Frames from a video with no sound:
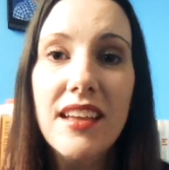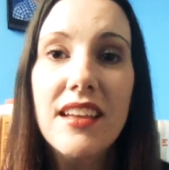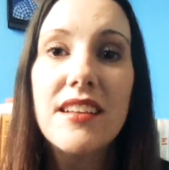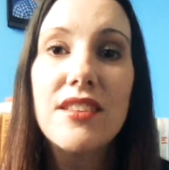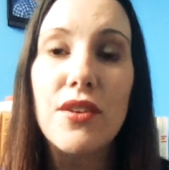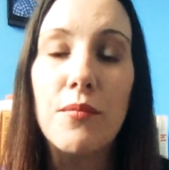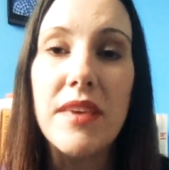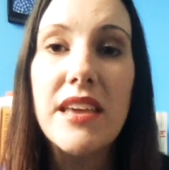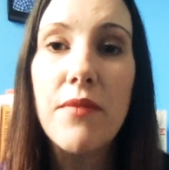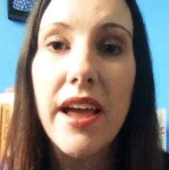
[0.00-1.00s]
So
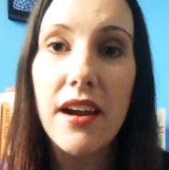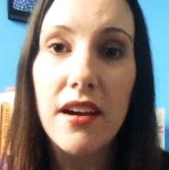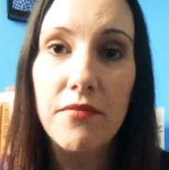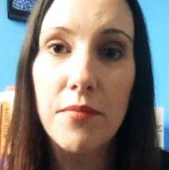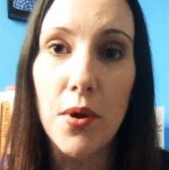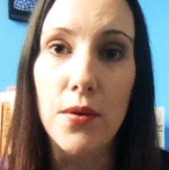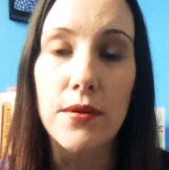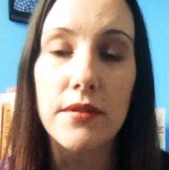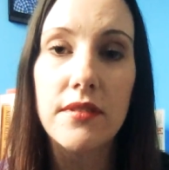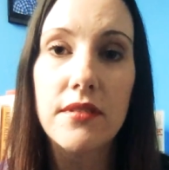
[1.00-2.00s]
beware of
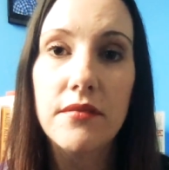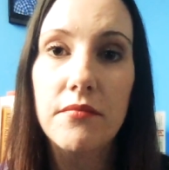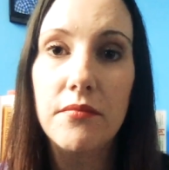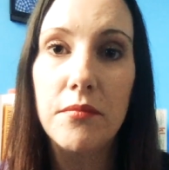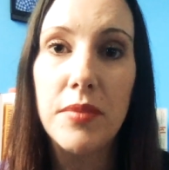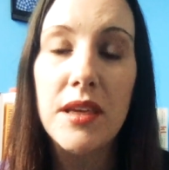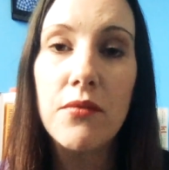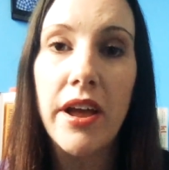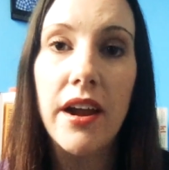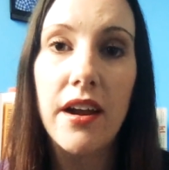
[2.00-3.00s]
polls.
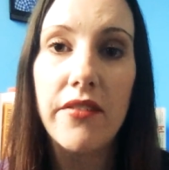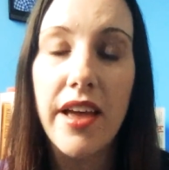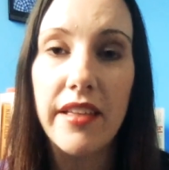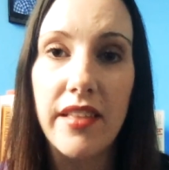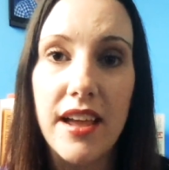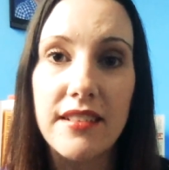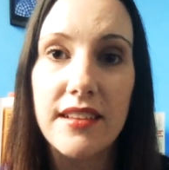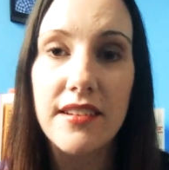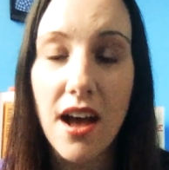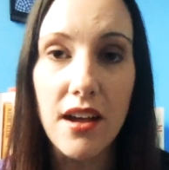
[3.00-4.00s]
Beware of headlines
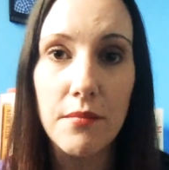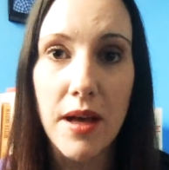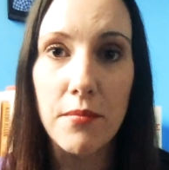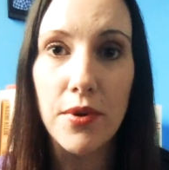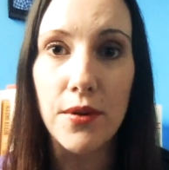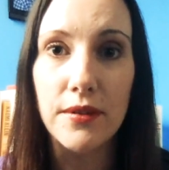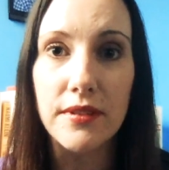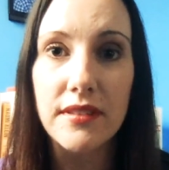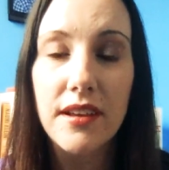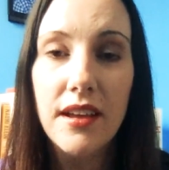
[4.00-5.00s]
that talk about
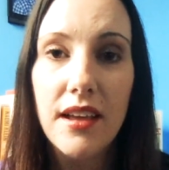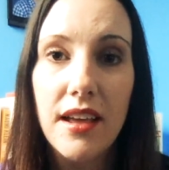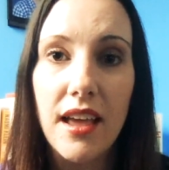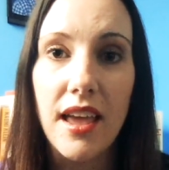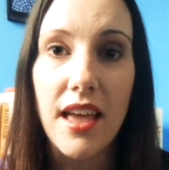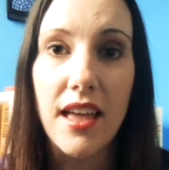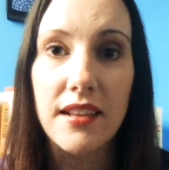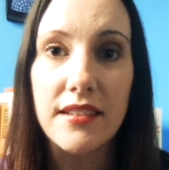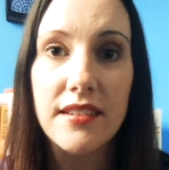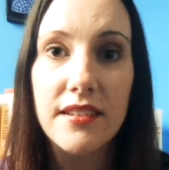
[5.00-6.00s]
polls.
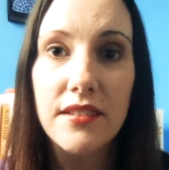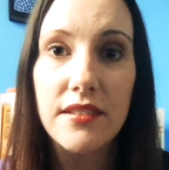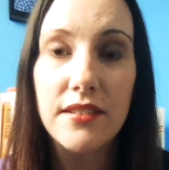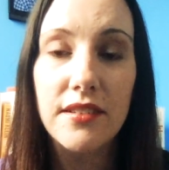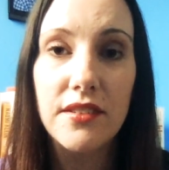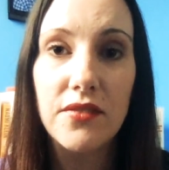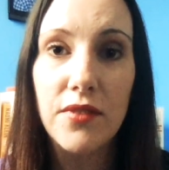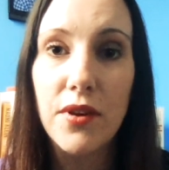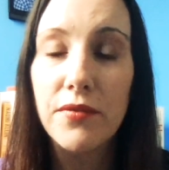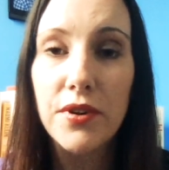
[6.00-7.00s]
And
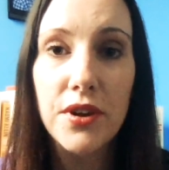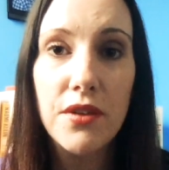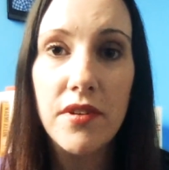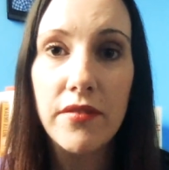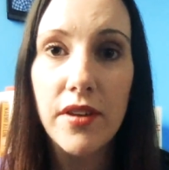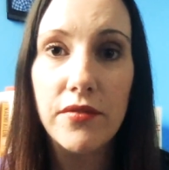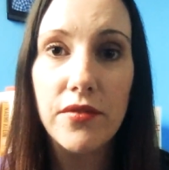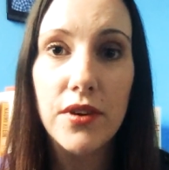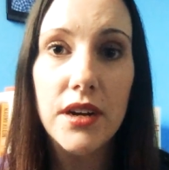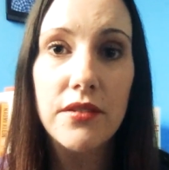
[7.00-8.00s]
vote for who you want to vote
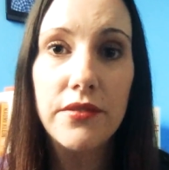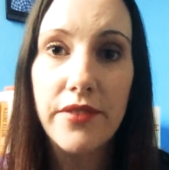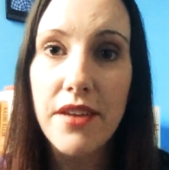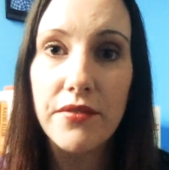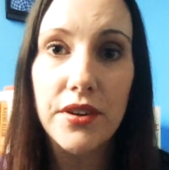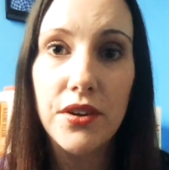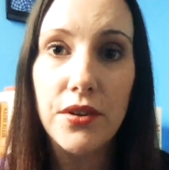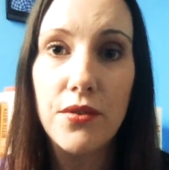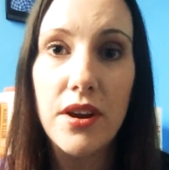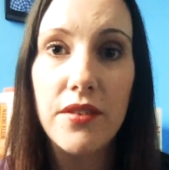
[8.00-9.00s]
for. Fight for who
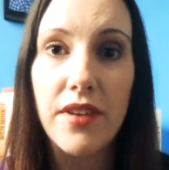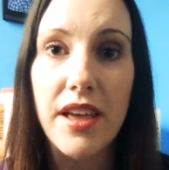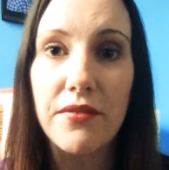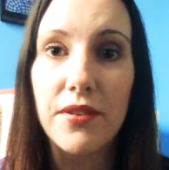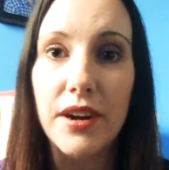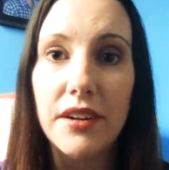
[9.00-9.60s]
you want to fight for.